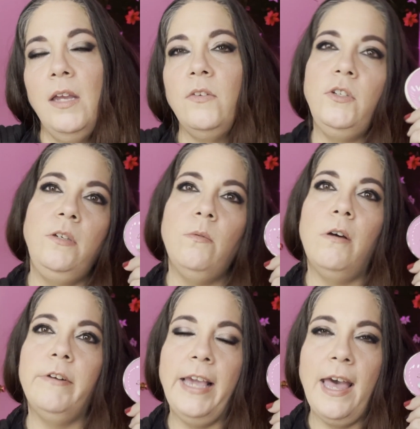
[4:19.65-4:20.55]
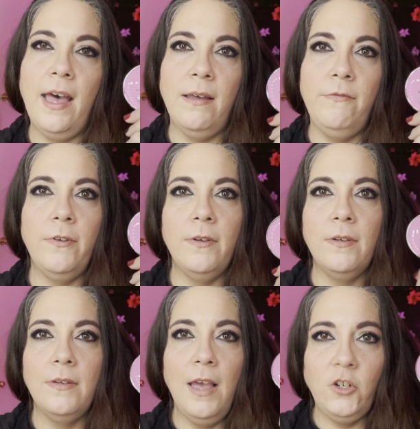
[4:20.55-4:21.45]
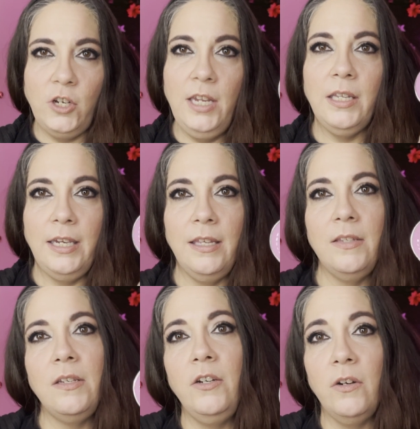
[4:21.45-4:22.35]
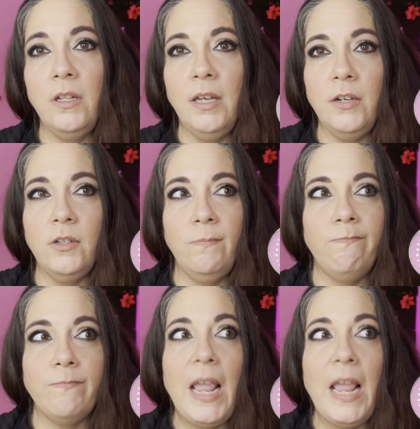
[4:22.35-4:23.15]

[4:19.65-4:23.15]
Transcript: Do you already have a shade like this in your collection?